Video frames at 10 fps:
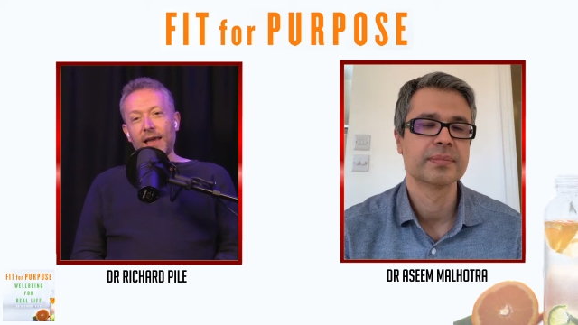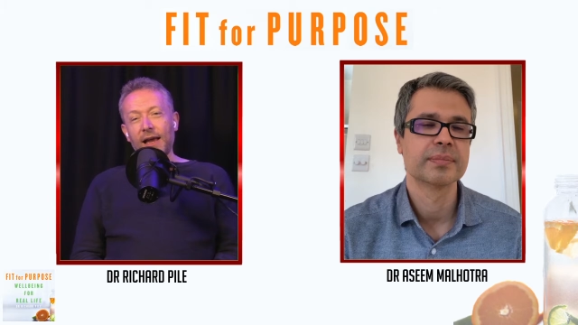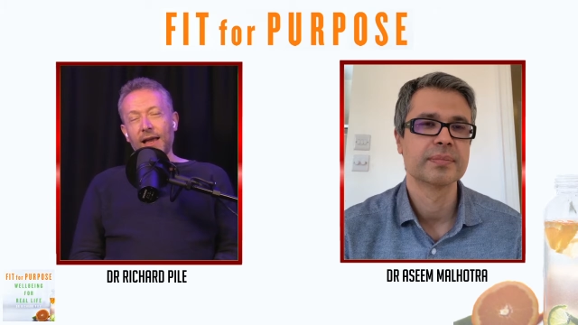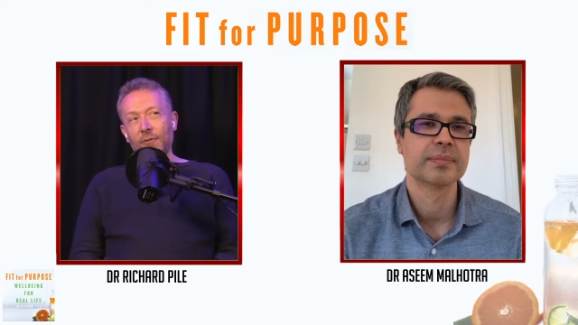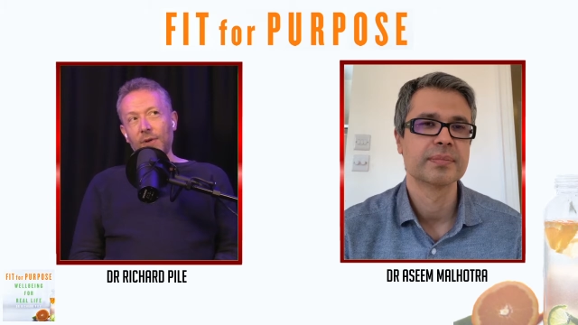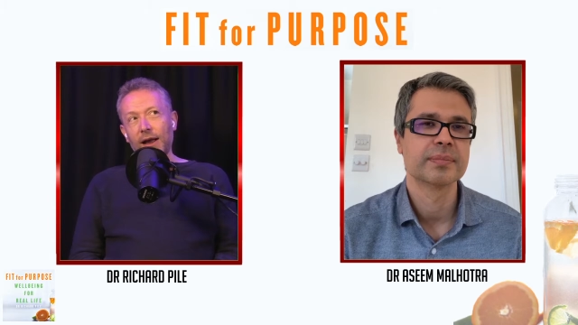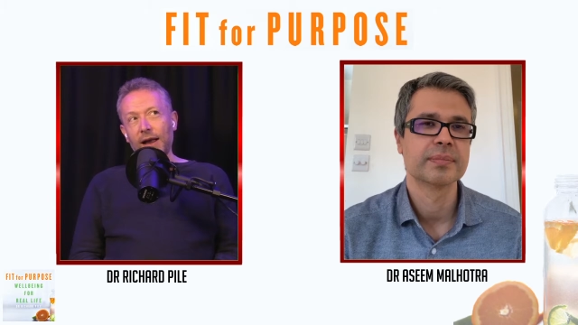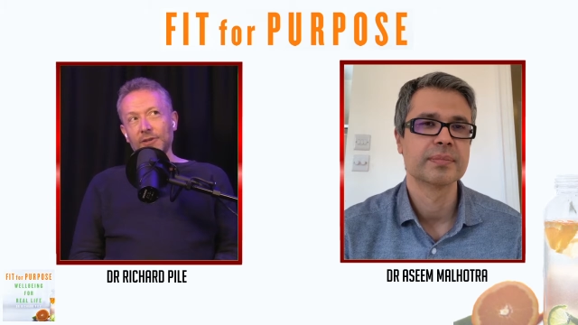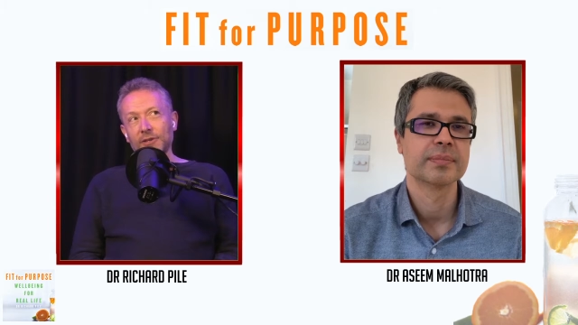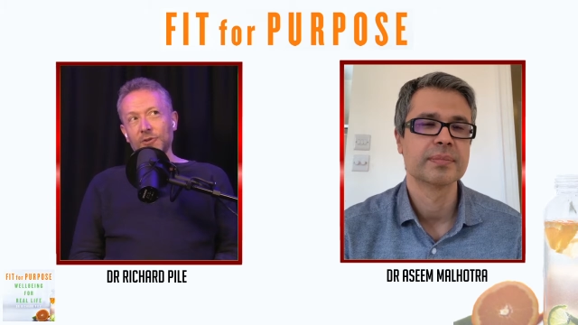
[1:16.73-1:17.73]
Speaker 1: uh,
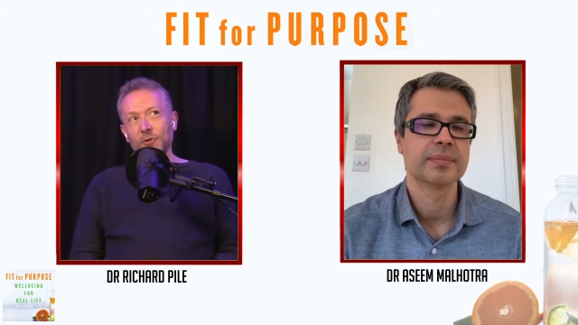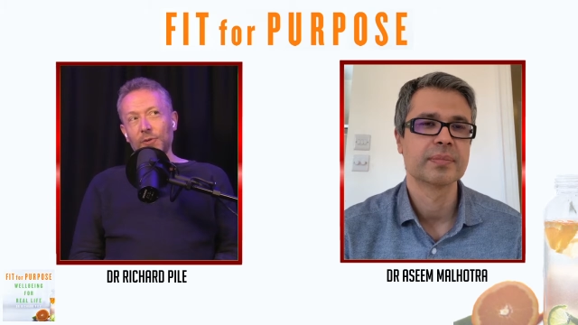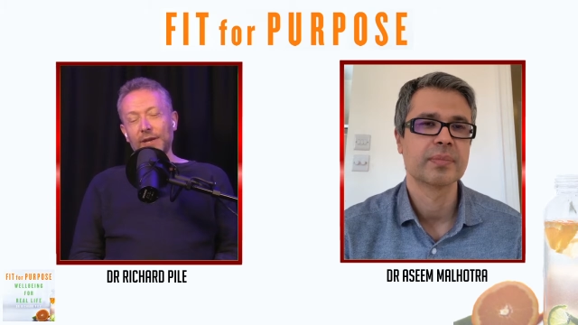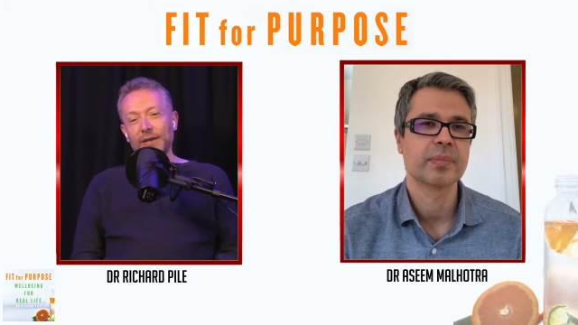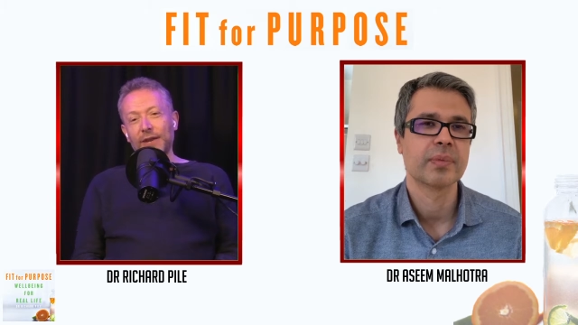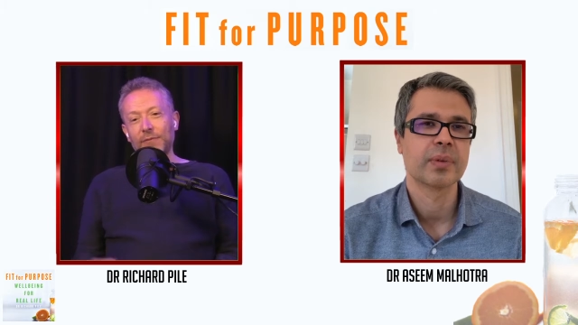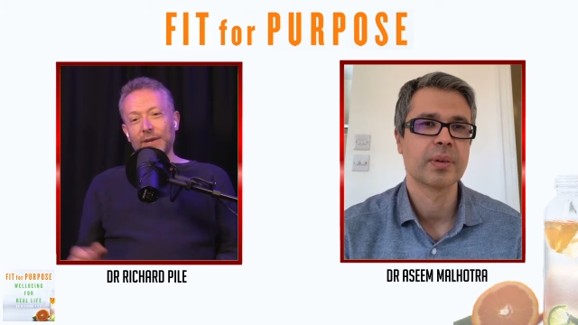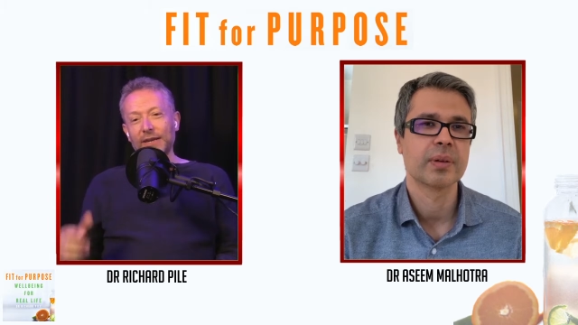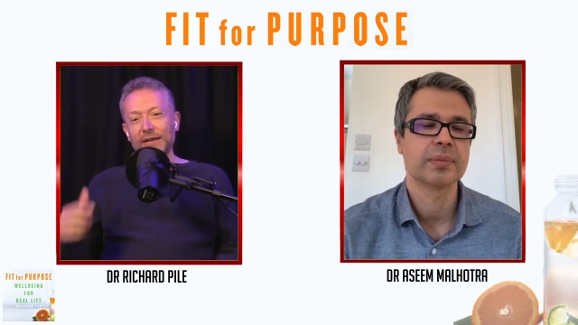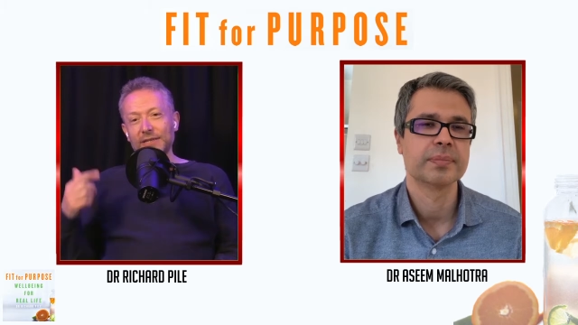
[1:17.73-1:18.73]
I just thought we could, if
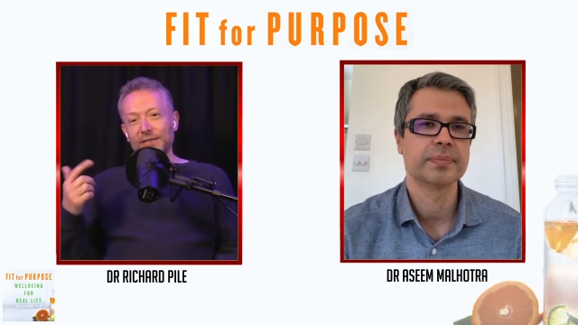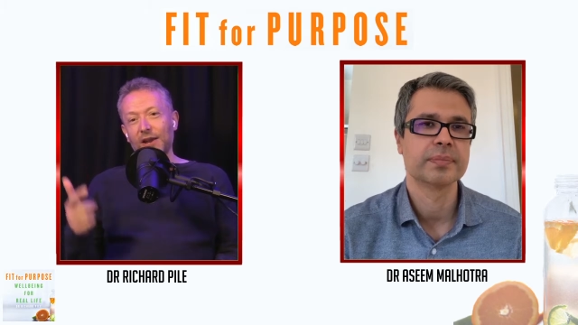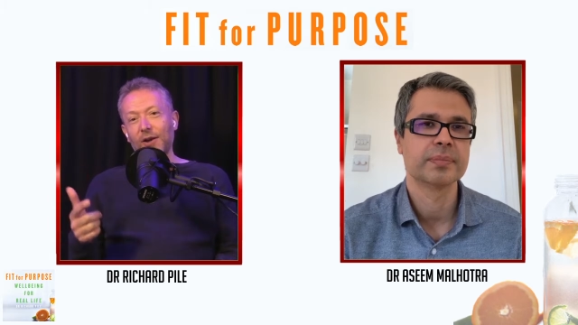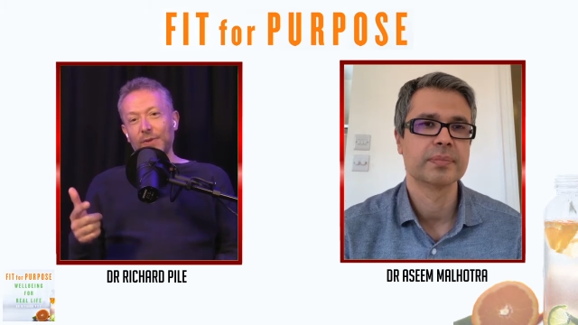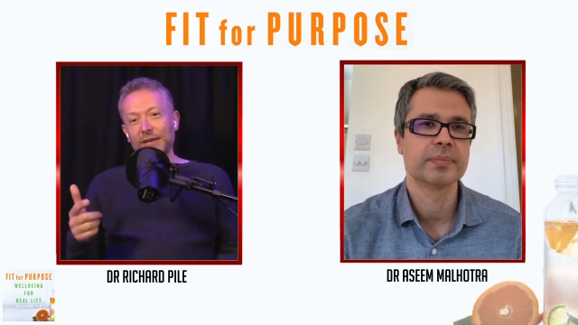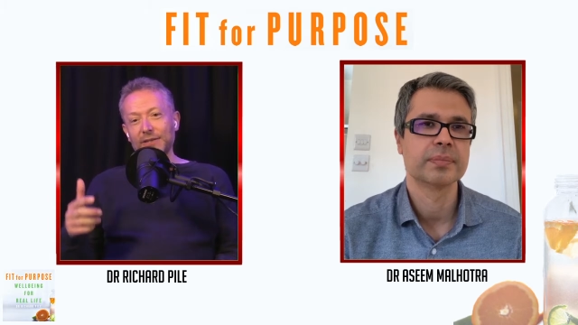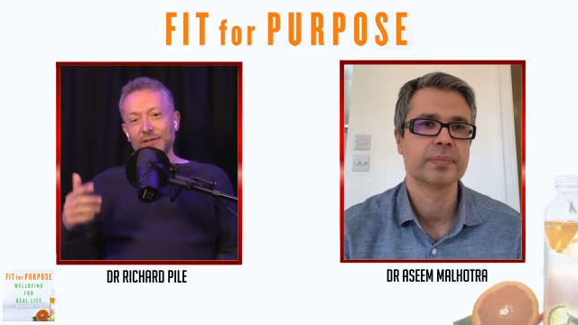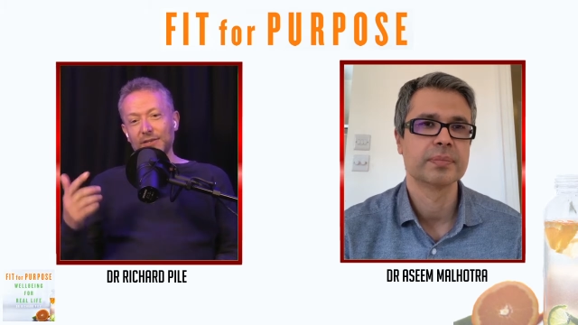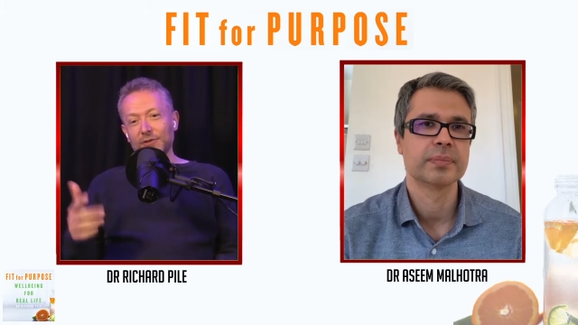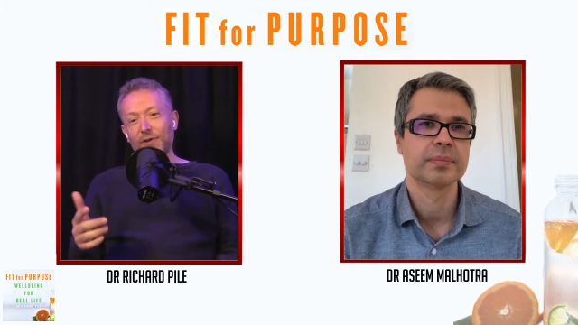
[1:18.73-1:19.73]
we could each start, we could
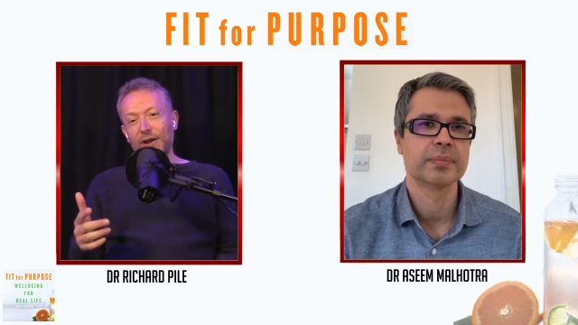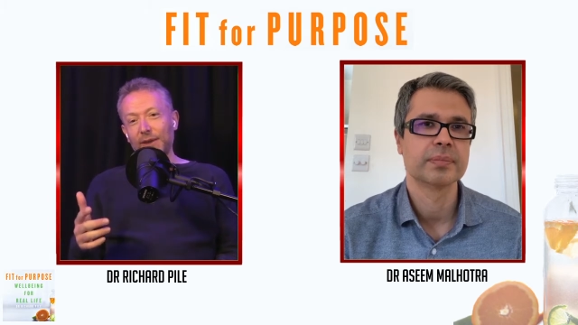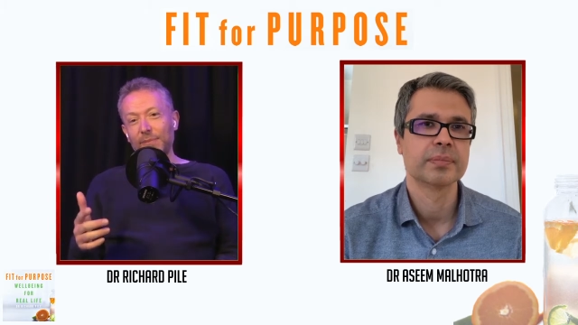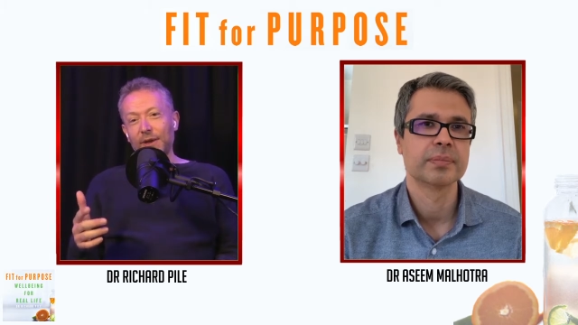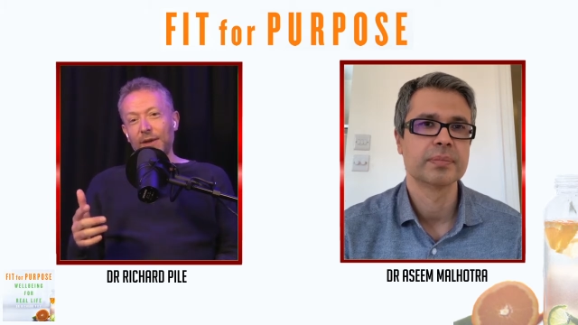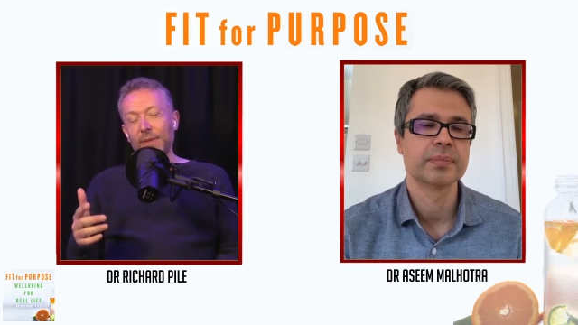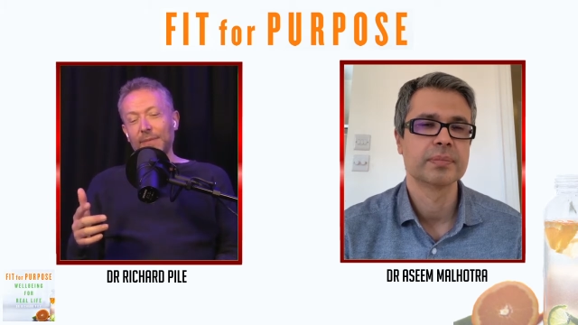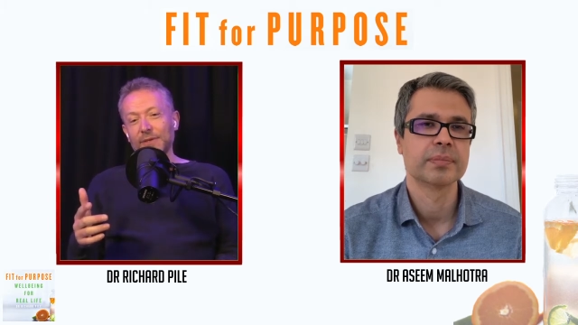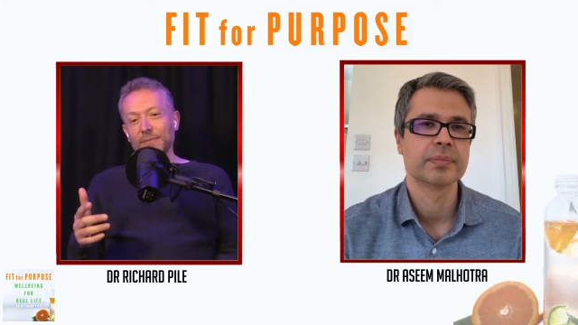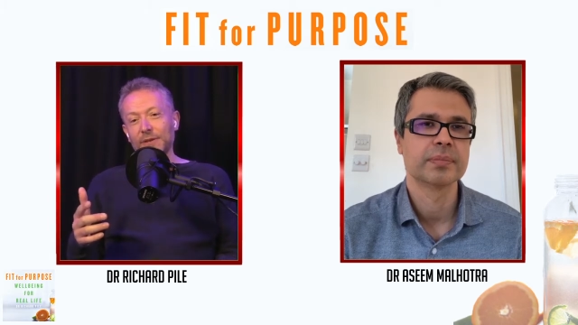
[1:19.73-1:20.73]
describe
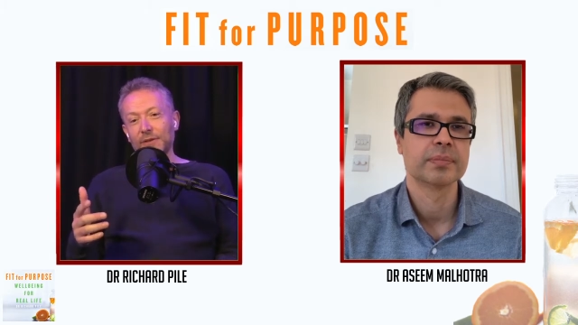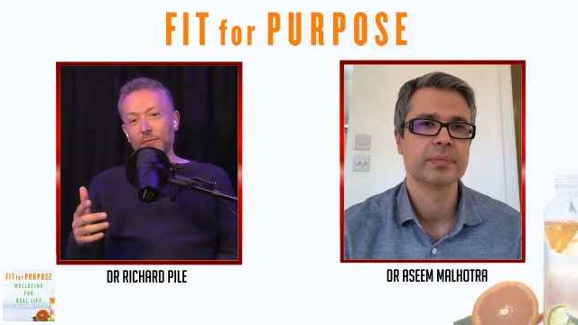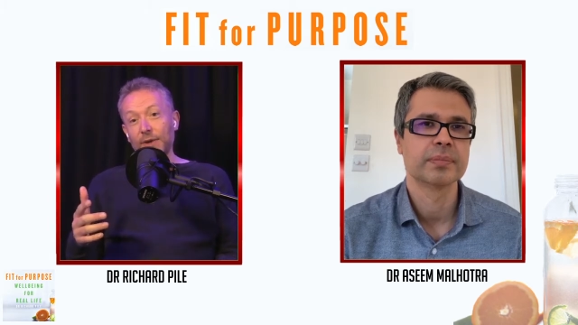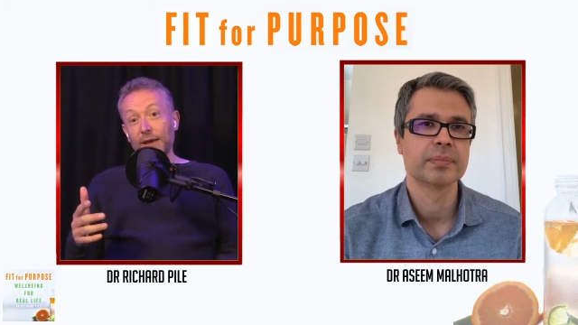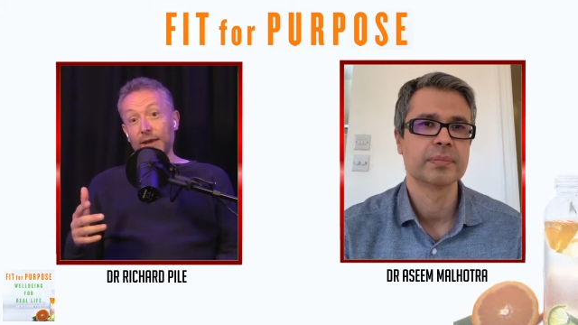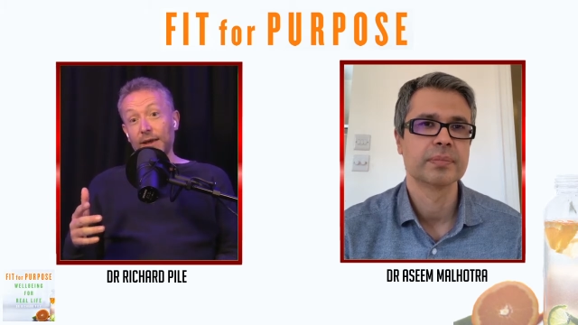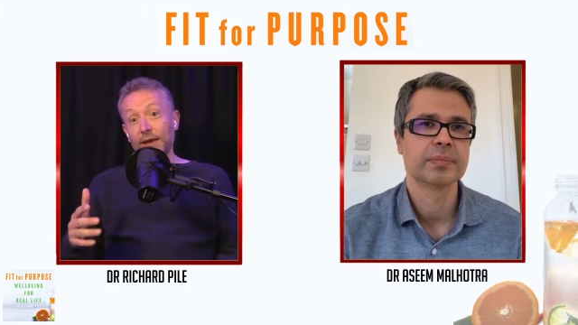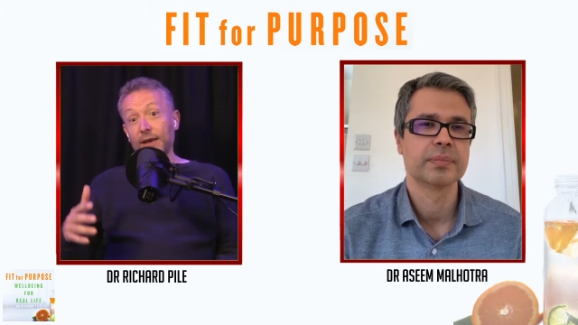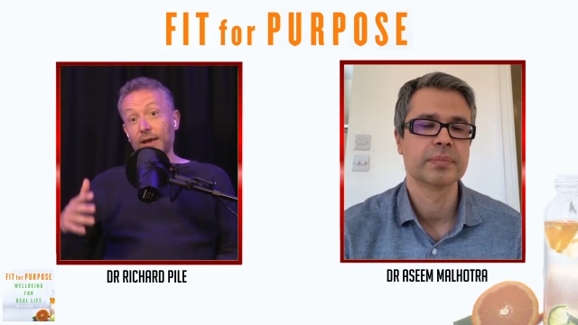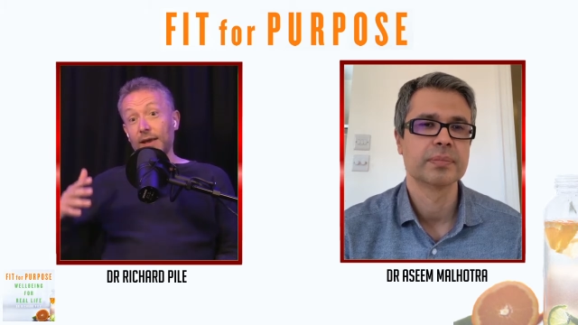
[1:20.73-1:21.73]
maybe something that we're
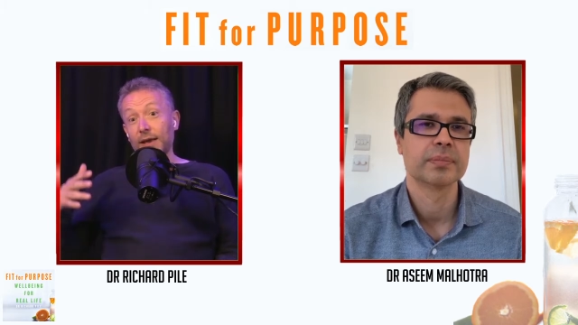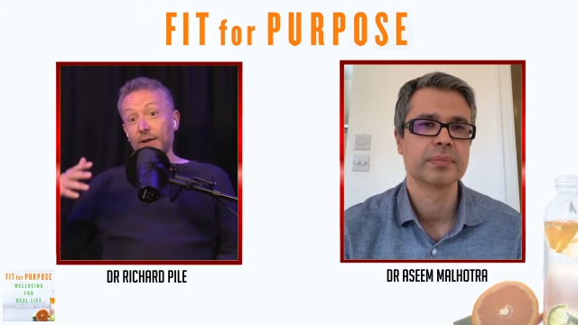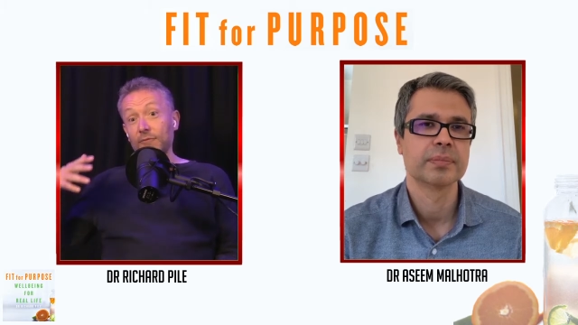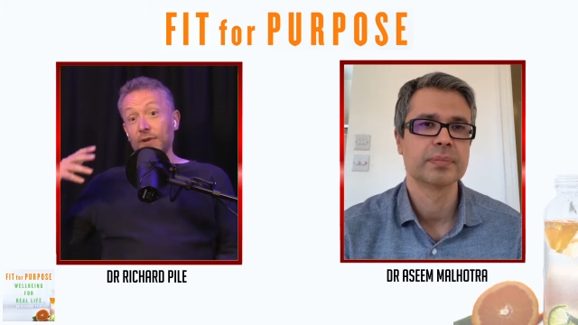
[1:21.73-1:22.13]
uh,